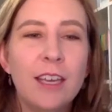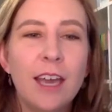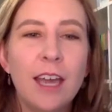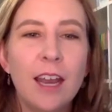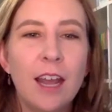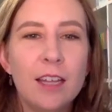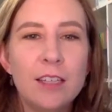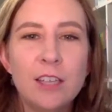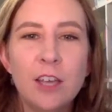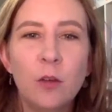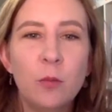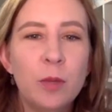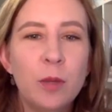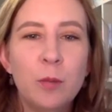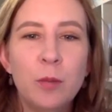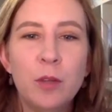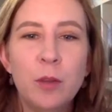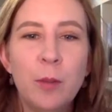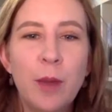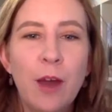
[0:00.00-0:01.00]
and I tell
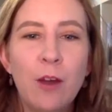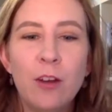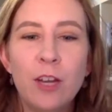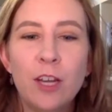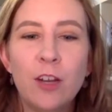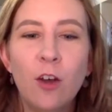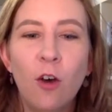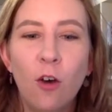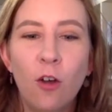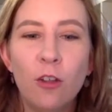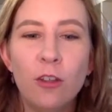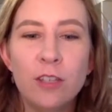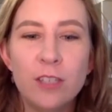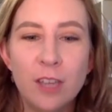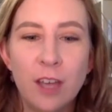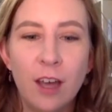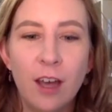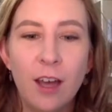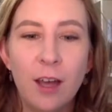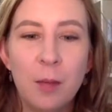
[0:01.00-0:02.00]
people about it all the
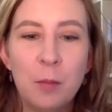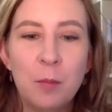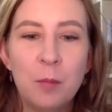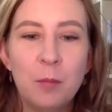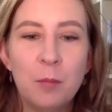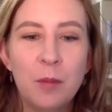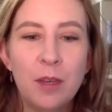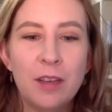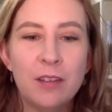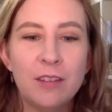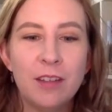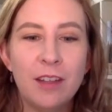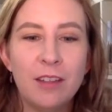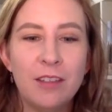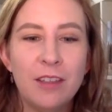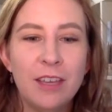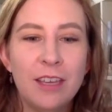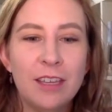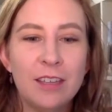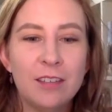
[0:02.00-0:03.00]
time because I
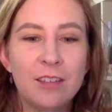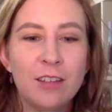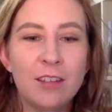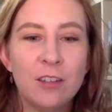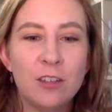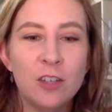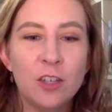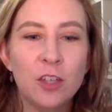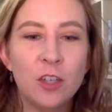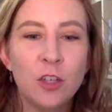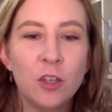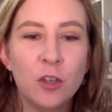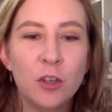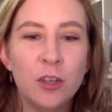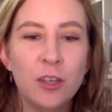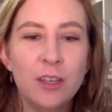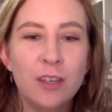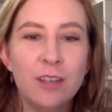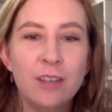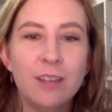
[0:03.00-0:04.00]
think it's such a
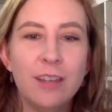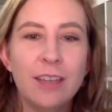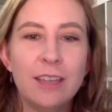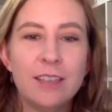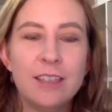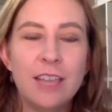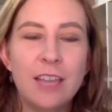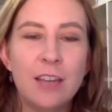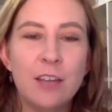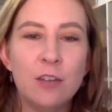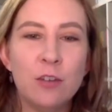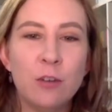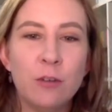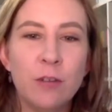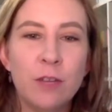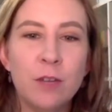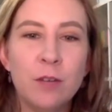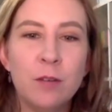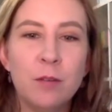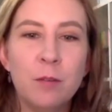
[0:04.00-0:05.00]
good, like,
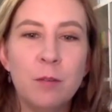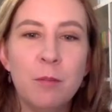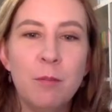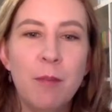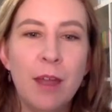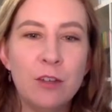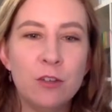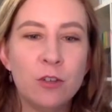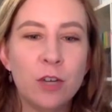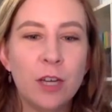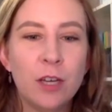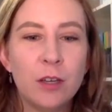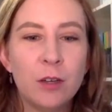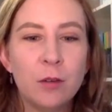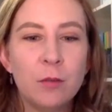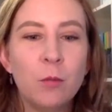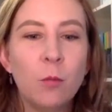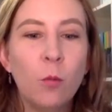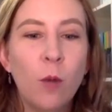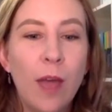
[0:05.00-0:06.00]
data-driven metric
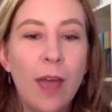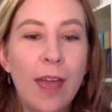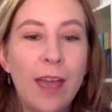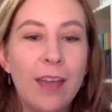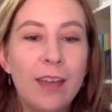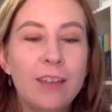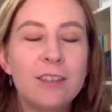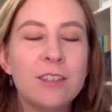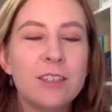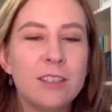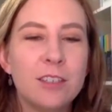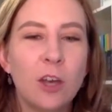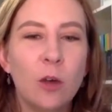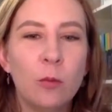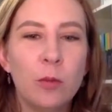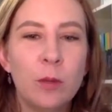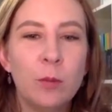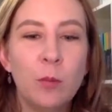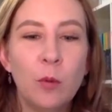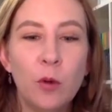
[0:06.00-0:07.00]
way to tell
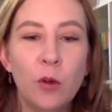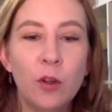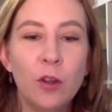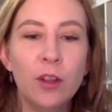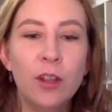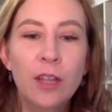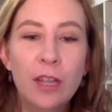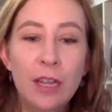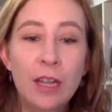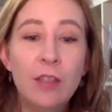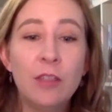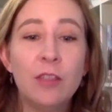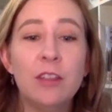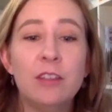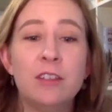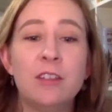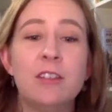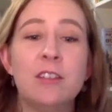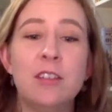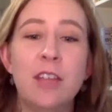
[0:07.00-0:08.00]
people
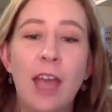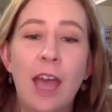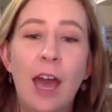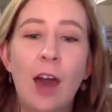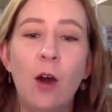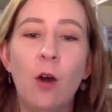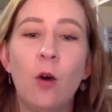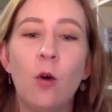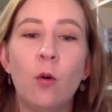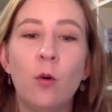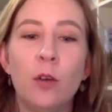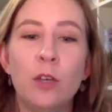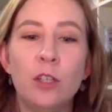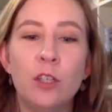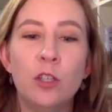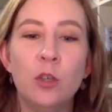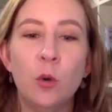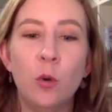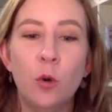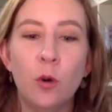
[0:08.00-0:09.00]
this is how
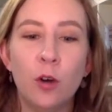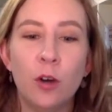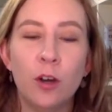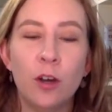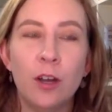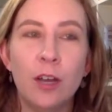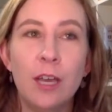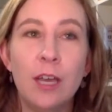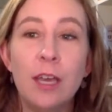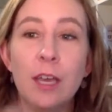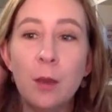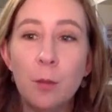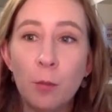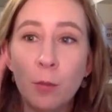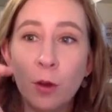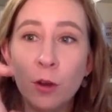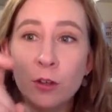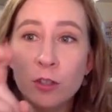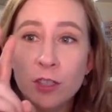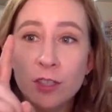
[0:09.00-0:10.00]
your
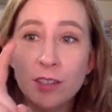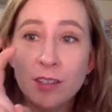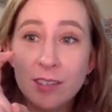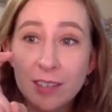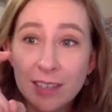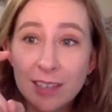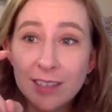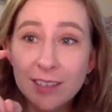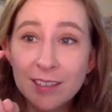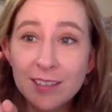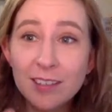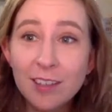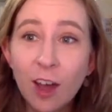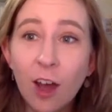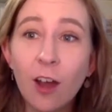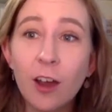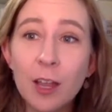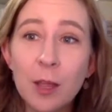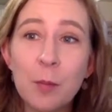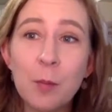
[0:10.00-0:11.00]
emergencies
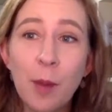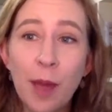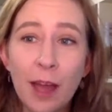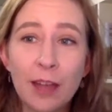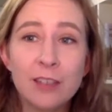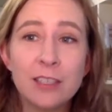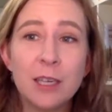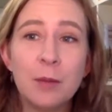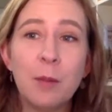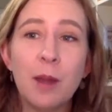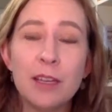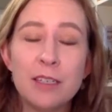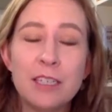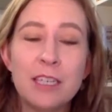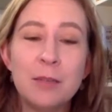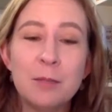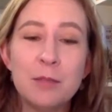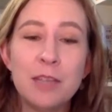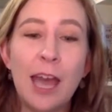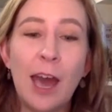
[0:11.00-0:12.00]
are impacting my
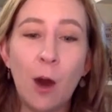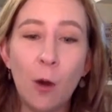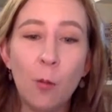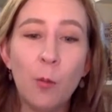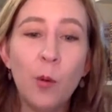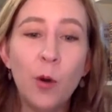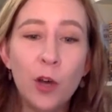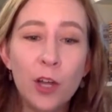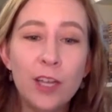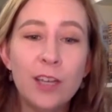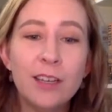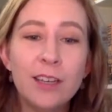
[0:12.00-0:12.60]
team's output.